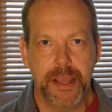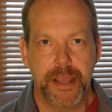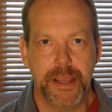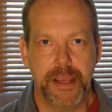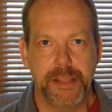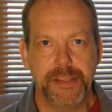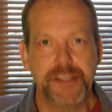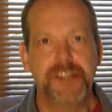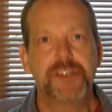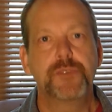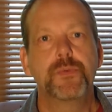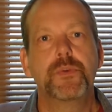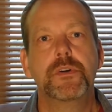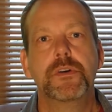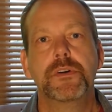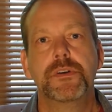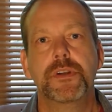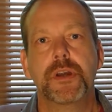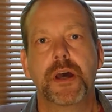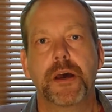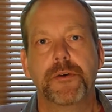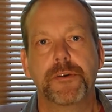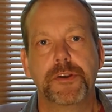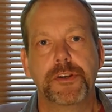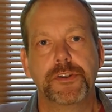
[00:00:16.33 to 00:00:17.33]
In this one
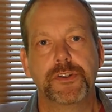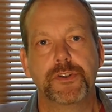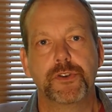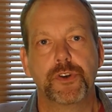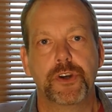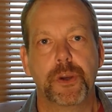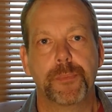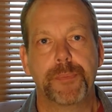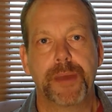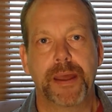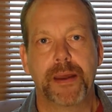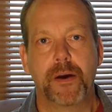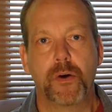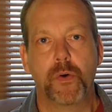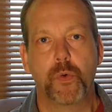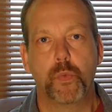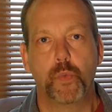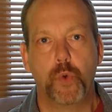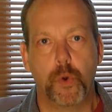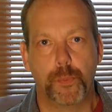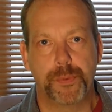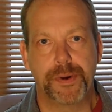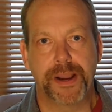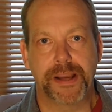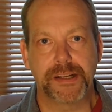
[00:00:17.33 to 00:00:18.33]
I'm going to talk about
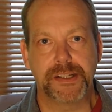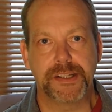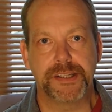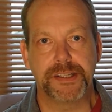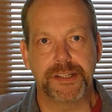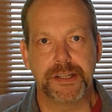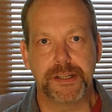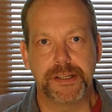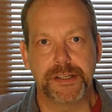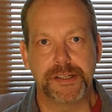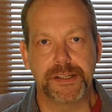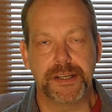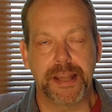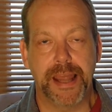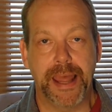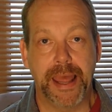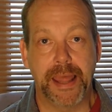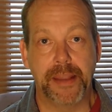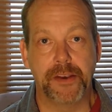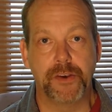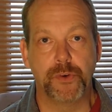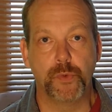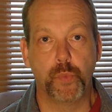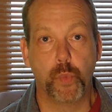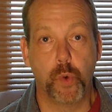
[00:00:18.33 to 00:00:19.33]
what practice is
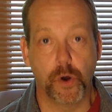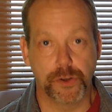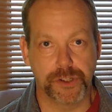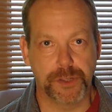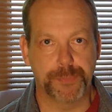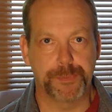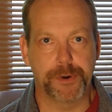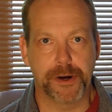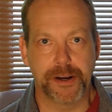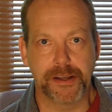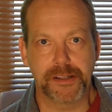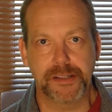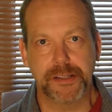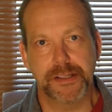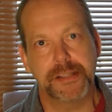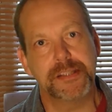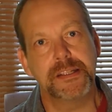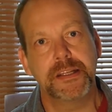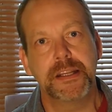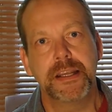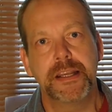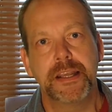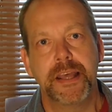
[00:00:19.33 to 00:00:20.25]
and what to practice,